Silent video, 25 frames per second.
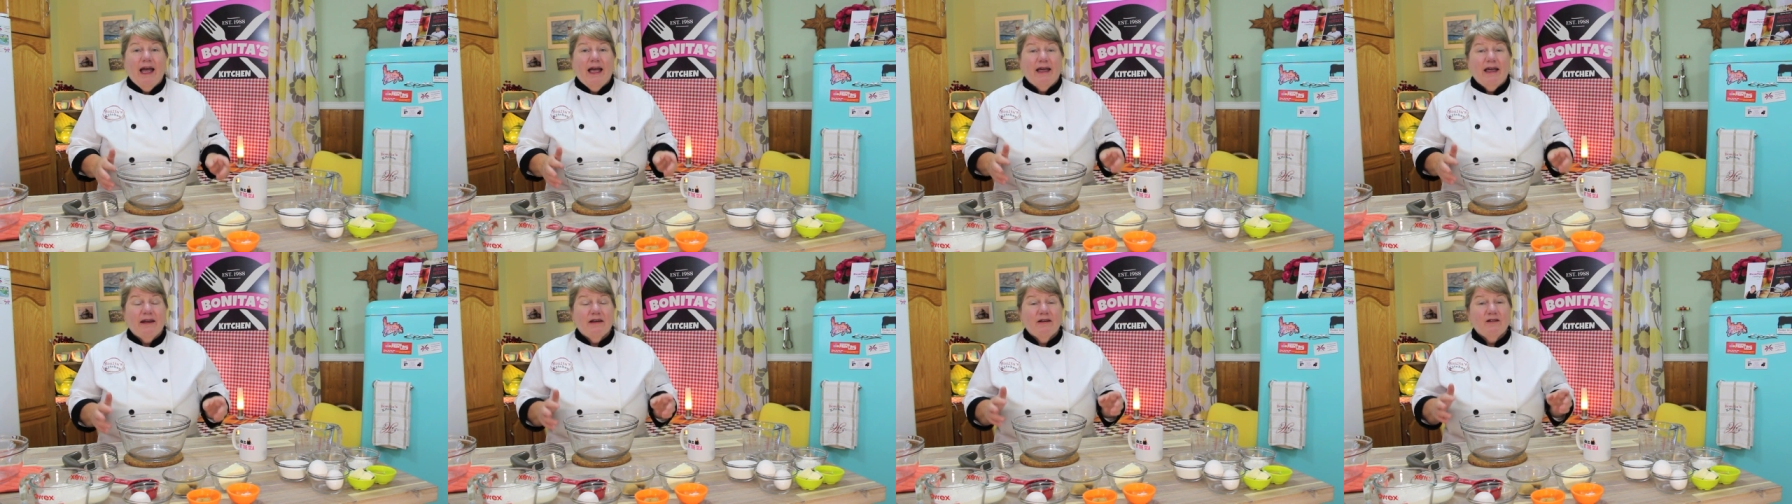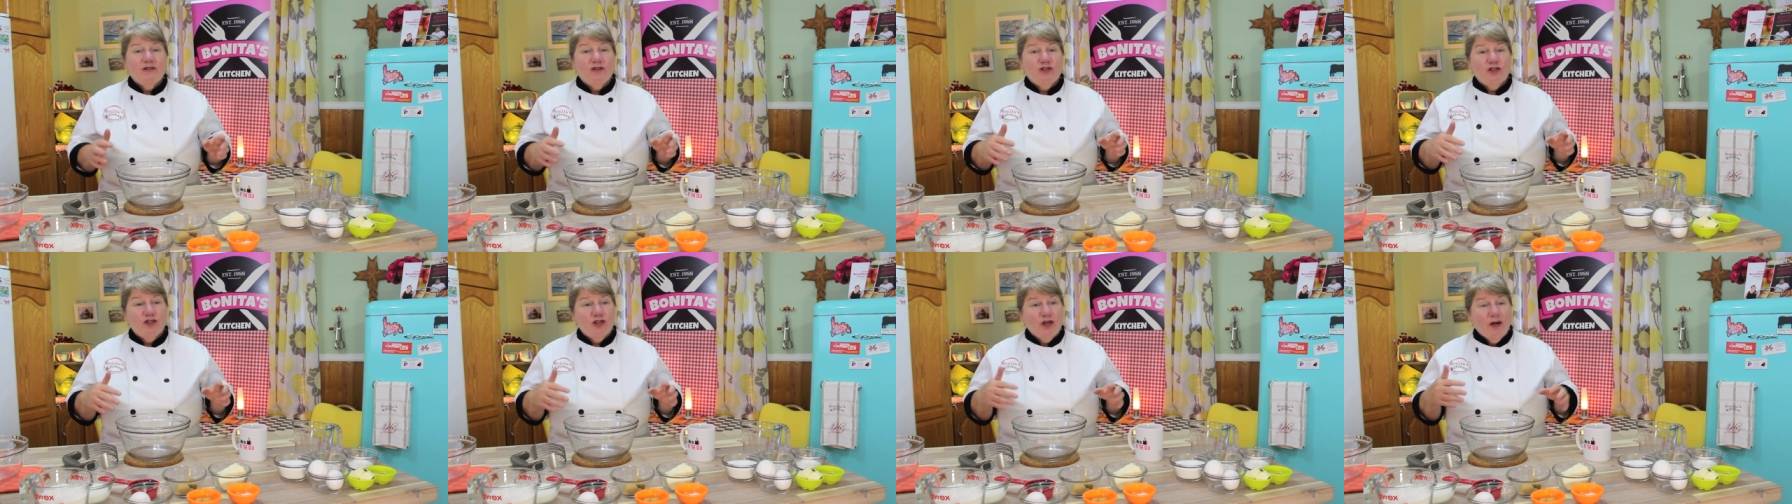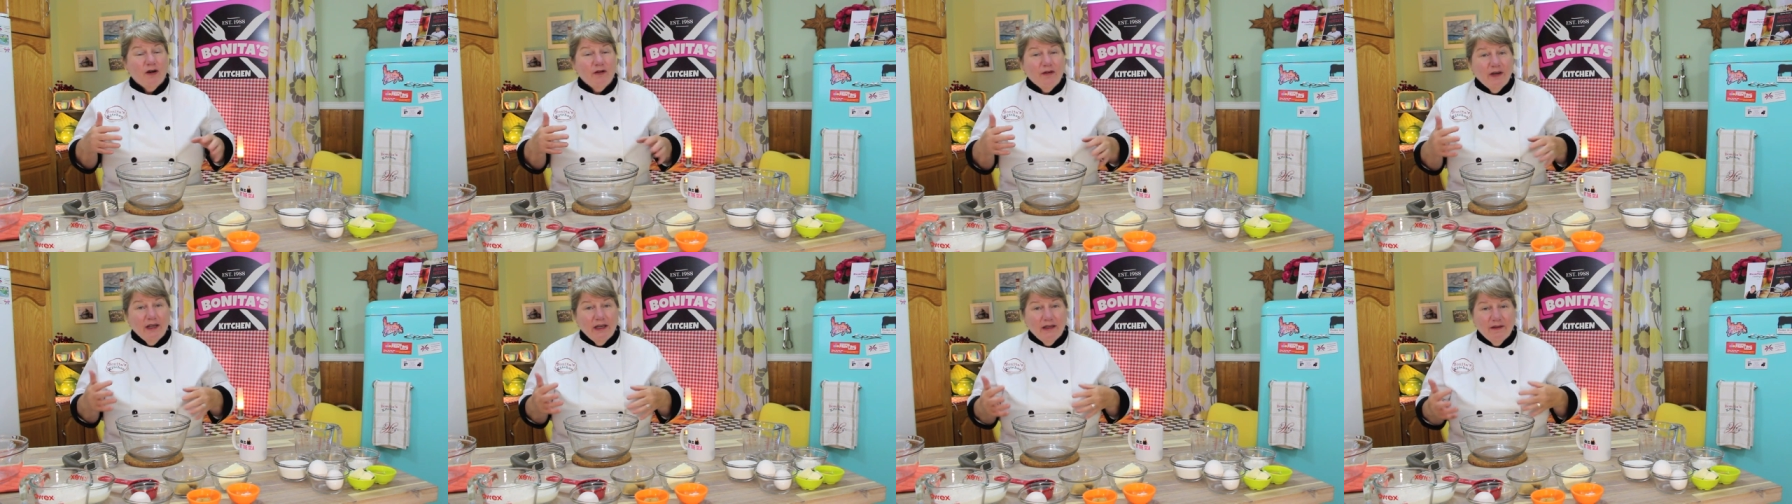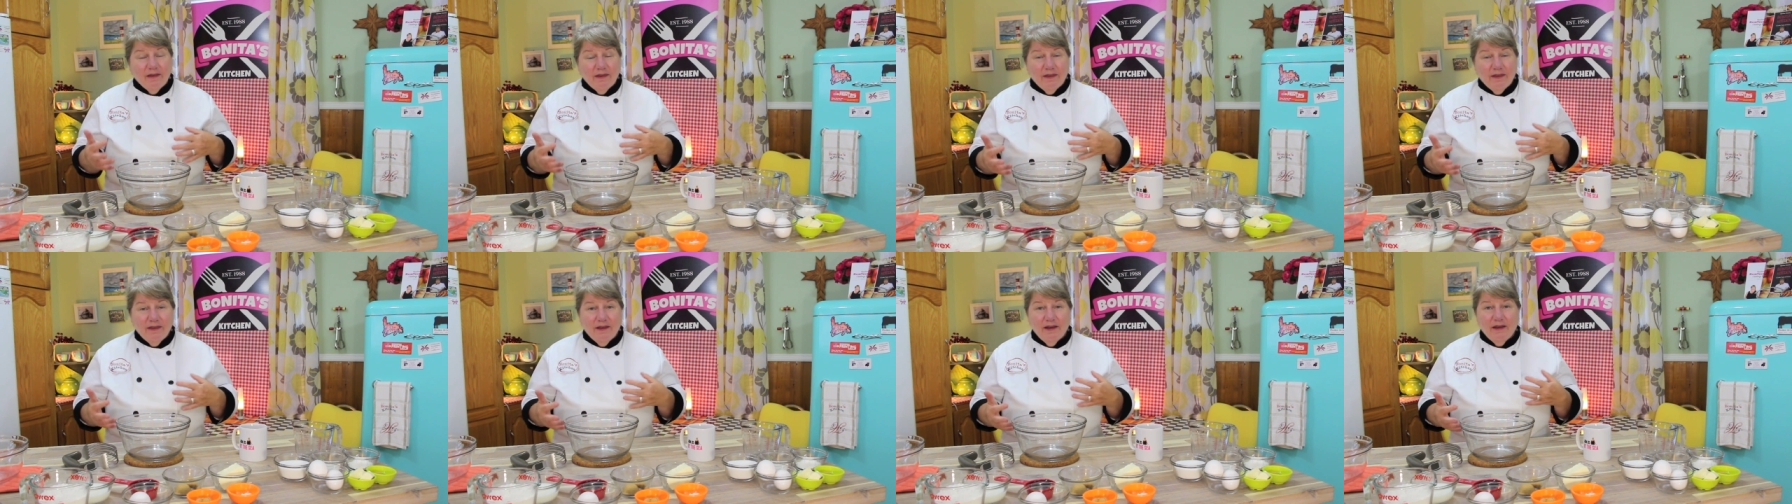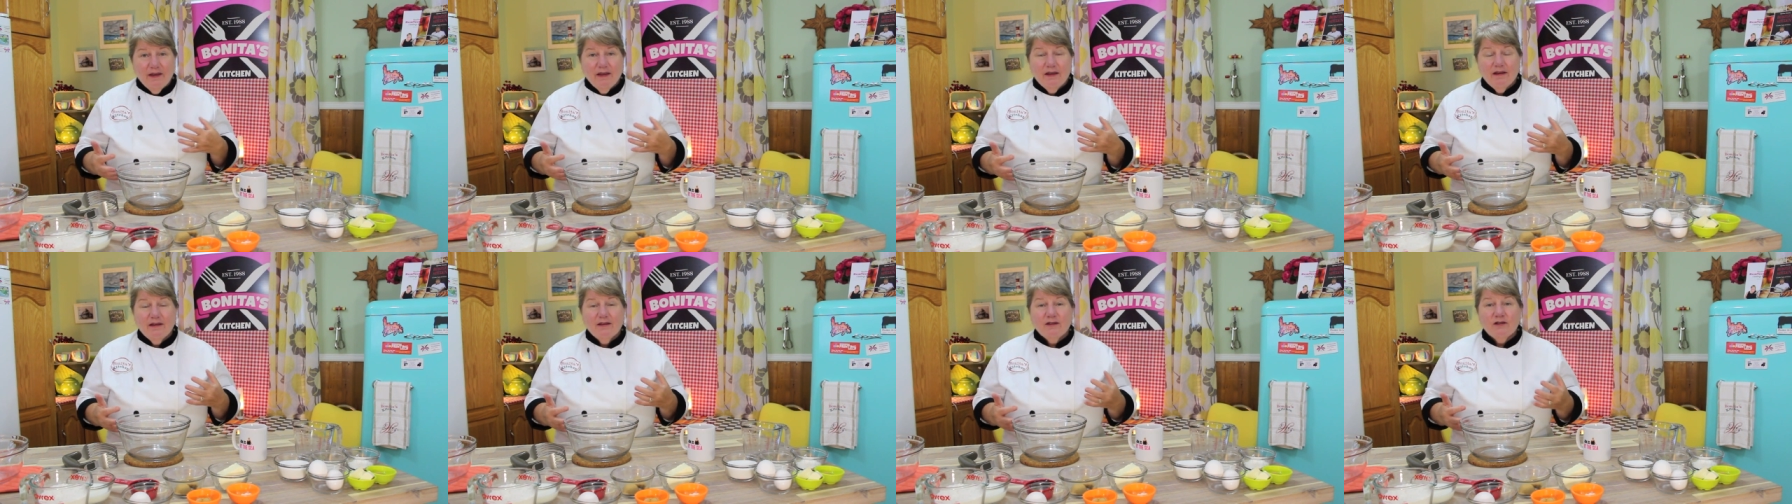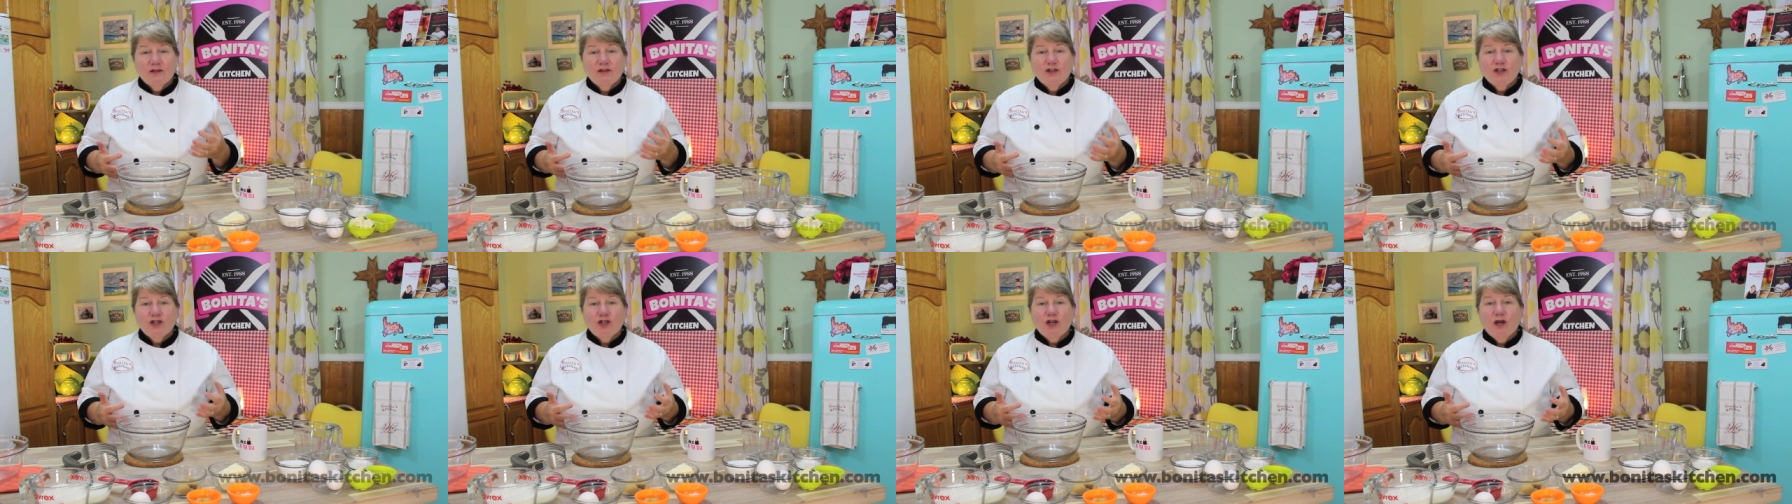And during the
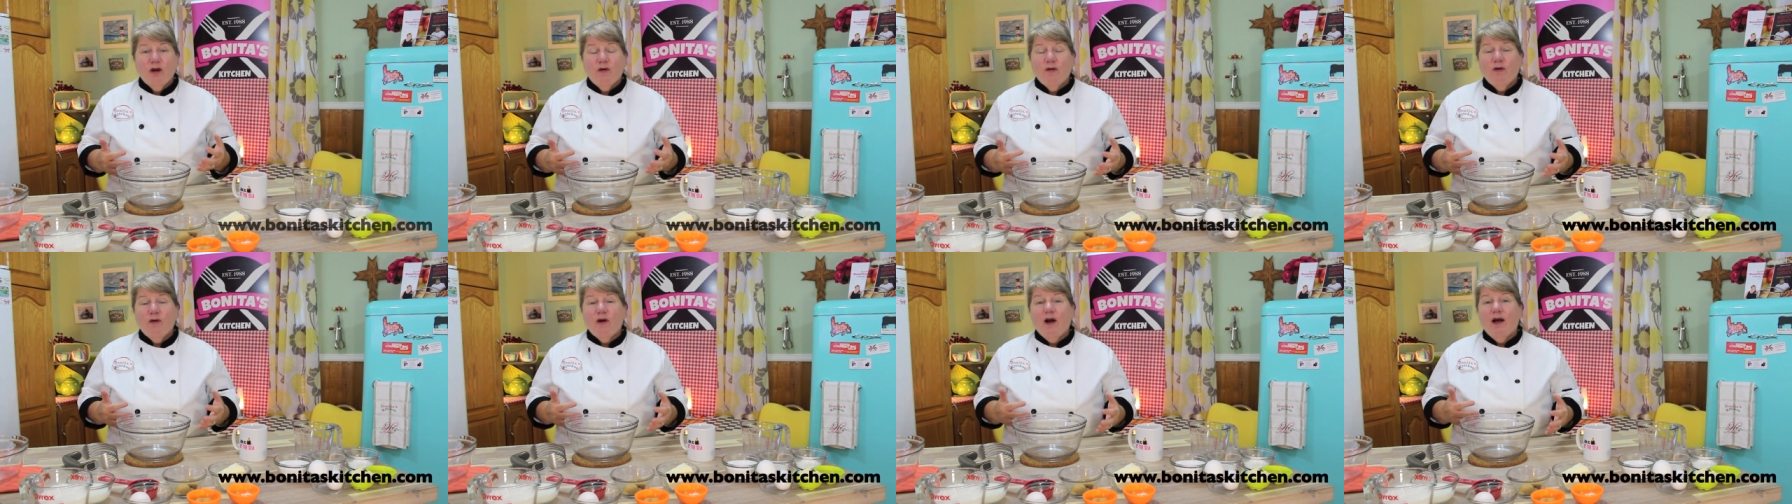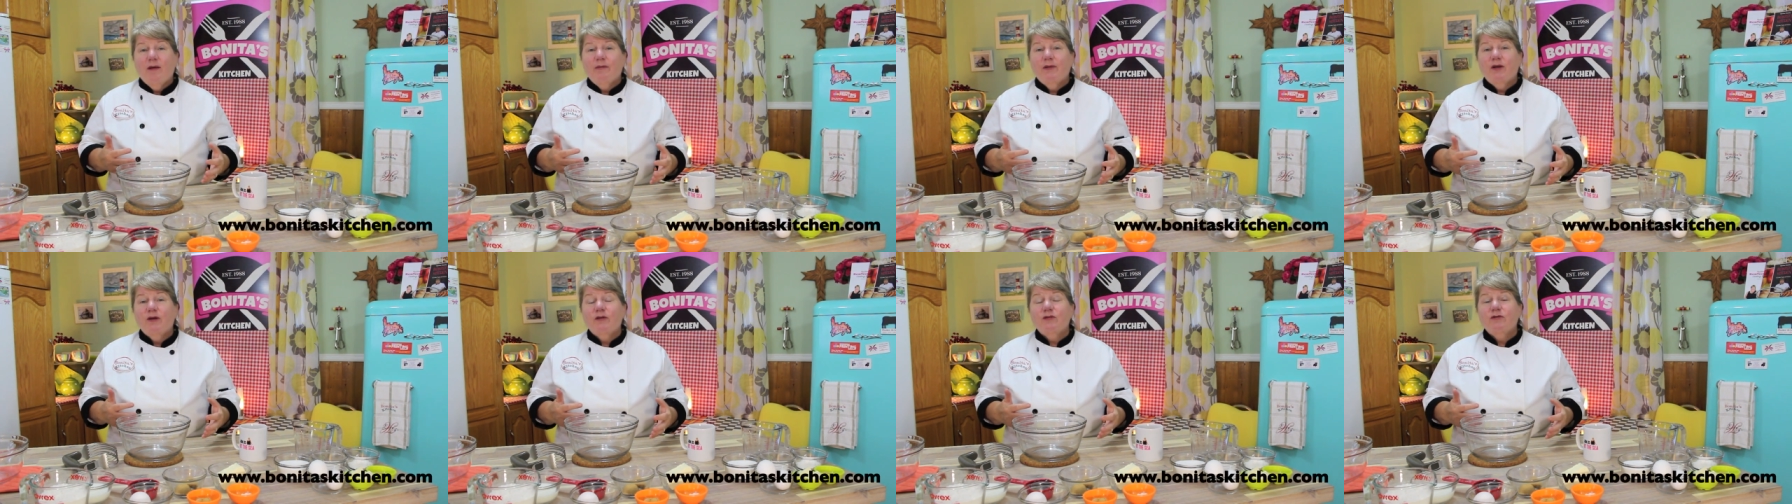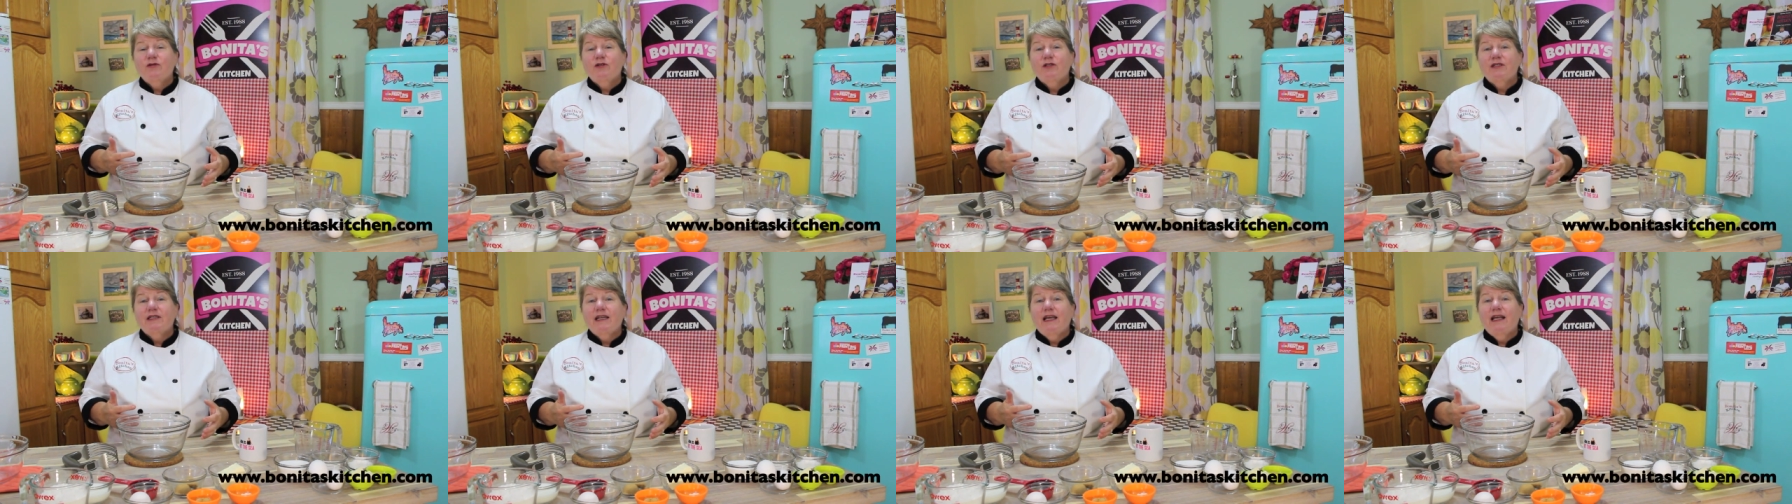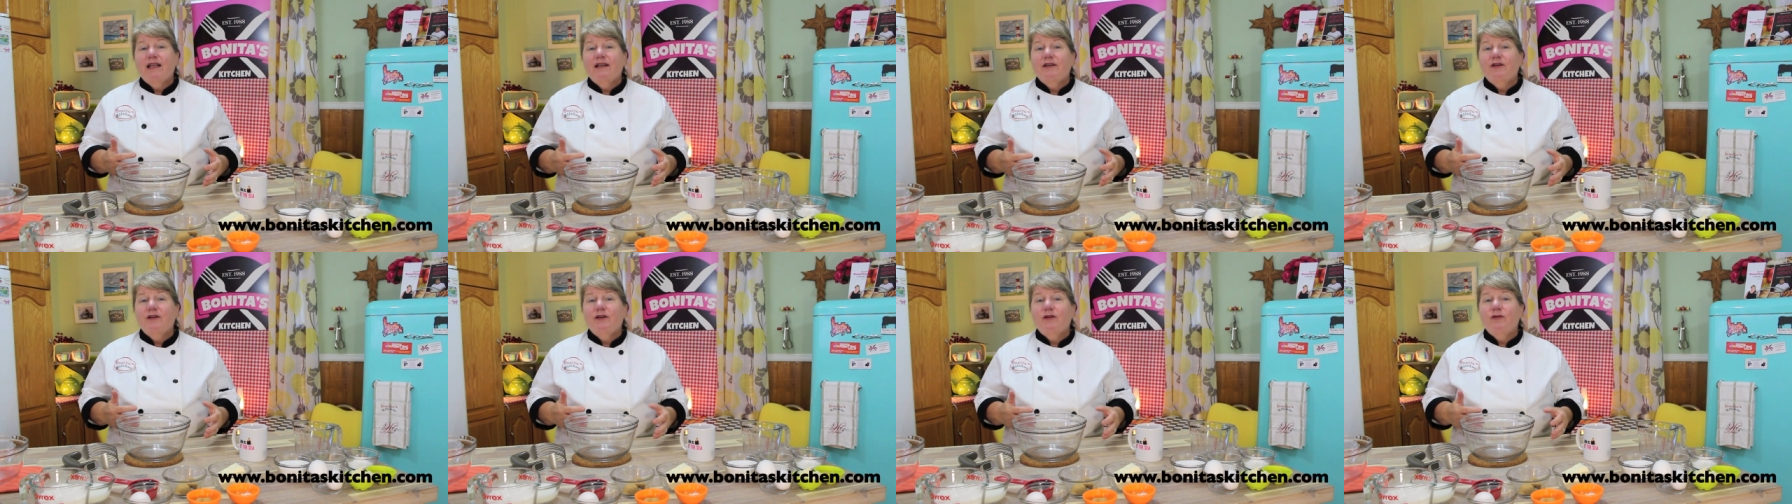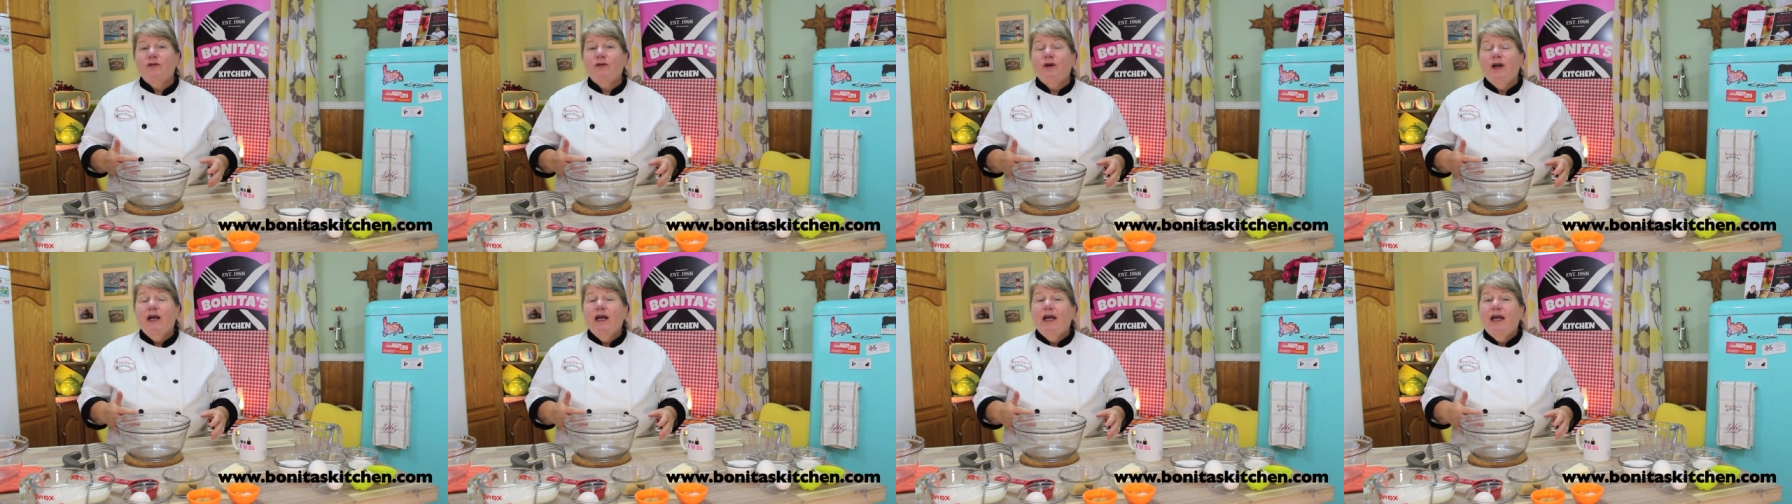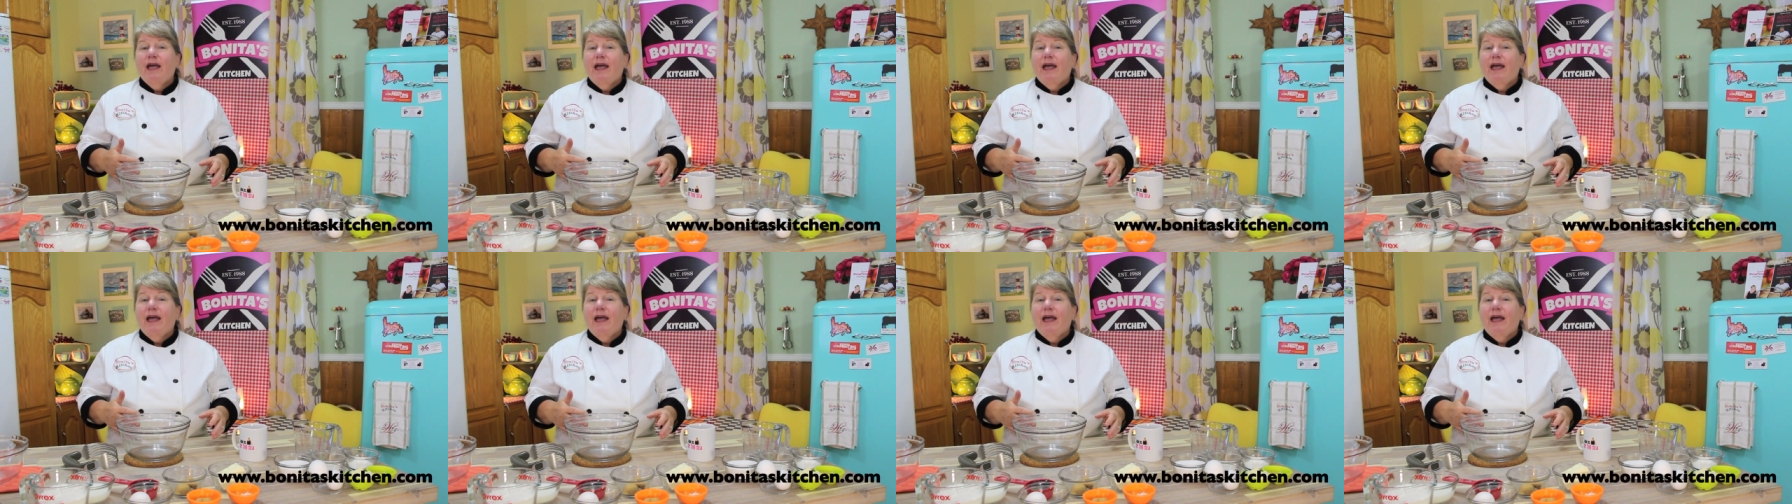show, I'm going to tell you